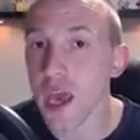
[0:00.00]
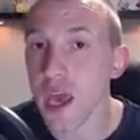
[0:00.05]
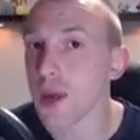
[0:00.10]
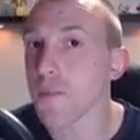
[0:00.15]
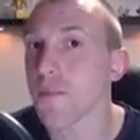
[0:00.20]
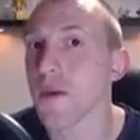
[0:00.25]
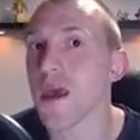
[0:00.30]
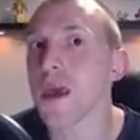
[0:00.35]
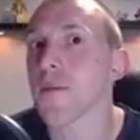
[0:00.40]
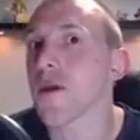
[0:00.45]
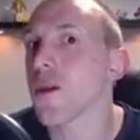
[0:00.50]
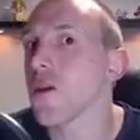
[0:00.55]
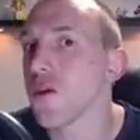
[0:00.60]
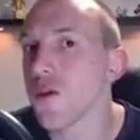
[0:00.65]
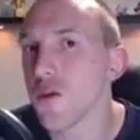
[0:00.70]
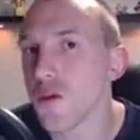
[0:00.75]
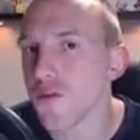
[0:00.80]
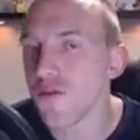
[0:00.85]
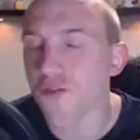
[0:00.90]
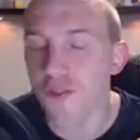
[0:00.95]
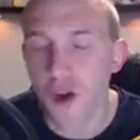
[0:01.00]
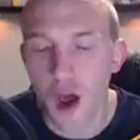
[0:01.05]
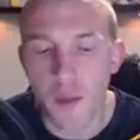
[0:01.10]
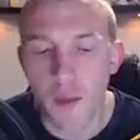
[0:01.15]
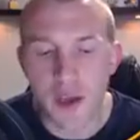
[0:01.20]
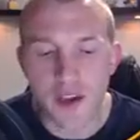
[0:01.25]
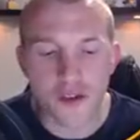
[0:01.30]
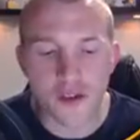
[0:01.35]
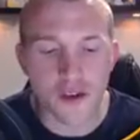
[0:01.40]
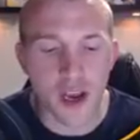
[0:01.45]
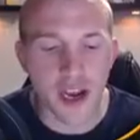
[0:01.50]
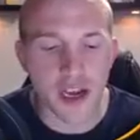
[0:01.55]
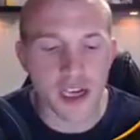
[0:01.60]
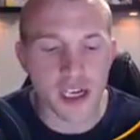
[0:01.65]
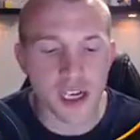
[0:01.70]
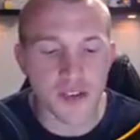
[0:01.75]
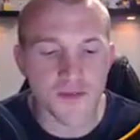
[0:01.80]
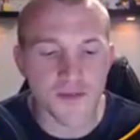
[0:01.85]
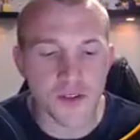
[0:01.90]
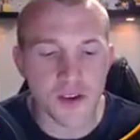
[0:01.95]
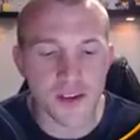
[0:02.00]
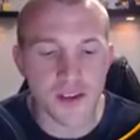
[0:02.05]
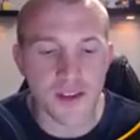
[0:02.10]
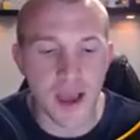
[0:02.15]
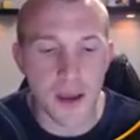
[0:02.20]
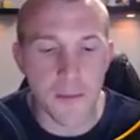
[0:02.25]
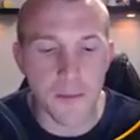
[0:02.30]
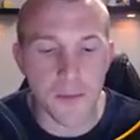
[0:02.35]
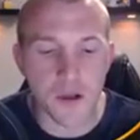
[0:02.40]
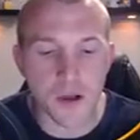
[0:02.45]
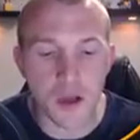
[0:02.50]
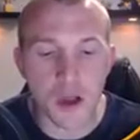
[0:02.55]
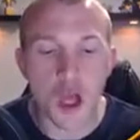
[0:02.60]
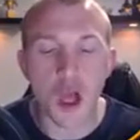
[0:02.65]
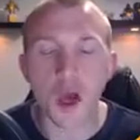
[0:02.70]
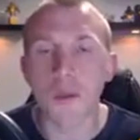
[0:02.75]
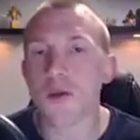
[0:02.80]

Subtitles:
baby loon farming strategy, for example.